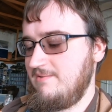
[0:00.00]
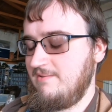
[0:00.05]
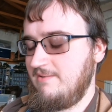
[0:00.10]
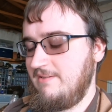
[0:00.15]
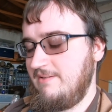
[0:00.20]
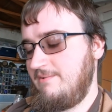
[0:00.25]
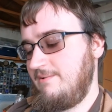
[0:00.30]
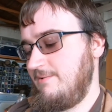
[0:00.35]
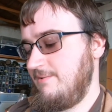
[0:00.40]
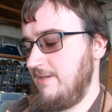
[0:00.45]

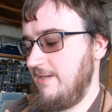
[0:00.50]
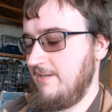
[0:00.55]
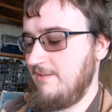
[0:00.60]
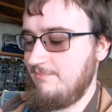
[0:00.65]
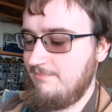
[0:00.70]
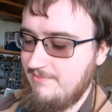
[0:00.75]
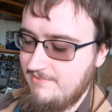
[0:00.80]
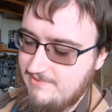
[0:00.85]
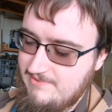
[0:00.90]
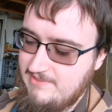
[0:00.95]
or I
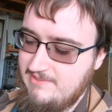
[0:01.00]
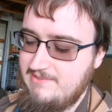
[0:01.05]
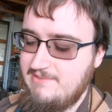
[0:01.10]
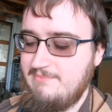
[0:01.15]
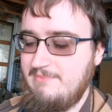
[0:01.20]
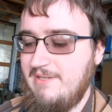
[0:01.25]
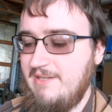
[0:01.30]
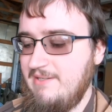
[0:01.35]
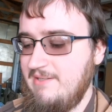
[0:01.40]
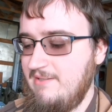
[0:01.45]
could present
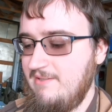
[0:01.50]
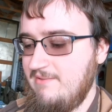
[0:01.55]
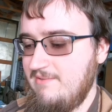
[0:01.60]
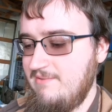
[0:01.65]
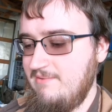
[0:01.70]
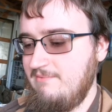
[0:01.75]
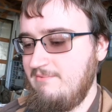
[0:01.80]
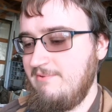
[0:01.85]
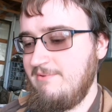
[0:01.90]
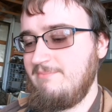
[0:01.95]
some ideas
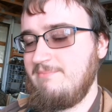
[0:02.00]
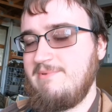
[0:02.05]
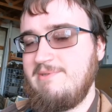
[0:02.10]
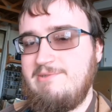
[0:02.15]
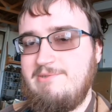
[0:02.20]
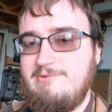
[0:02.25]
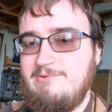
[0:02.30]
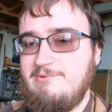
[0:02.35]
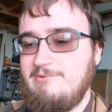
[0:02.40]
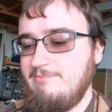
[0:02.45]
to them
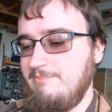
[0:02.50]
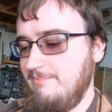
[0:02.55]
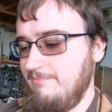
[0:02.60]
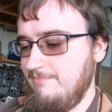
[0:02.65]
to